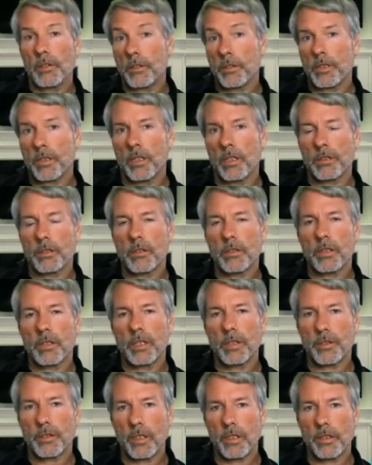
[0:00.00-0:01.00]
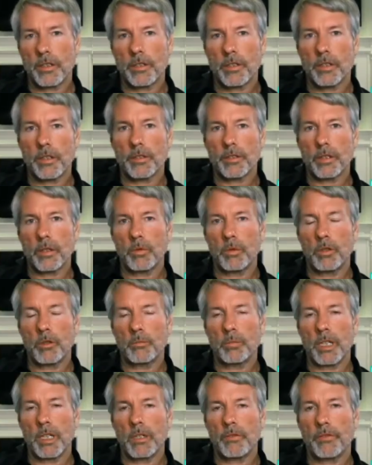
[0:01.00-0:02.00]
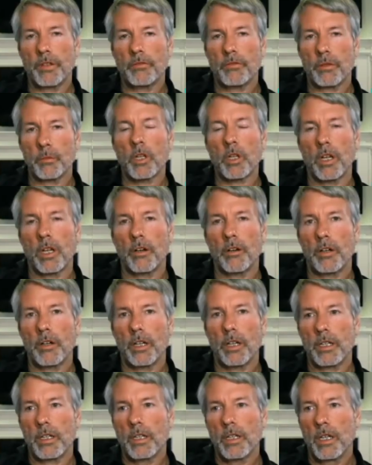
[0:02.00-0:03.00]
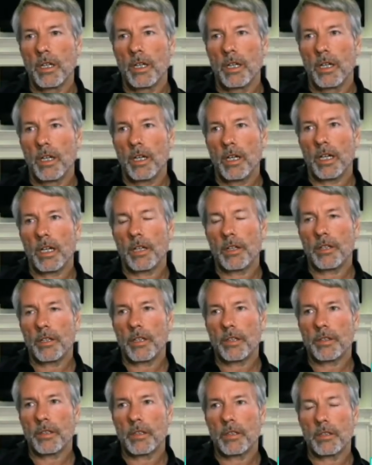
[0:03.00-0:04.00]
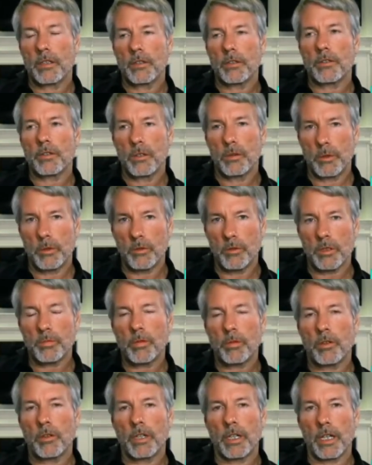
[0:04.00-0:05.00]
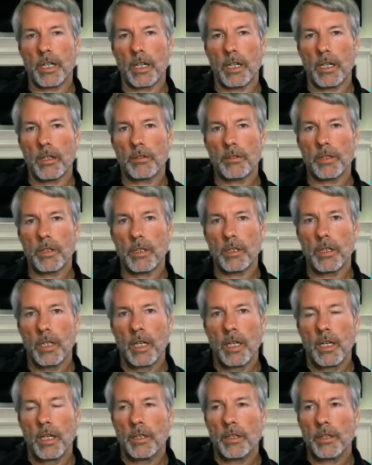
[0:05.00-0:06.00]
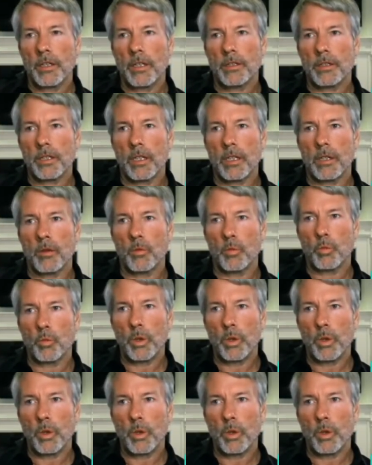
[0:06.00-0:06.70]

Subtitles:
There's also consensus that we would benefit from clarity. And I think Senator Toomey was pointing out that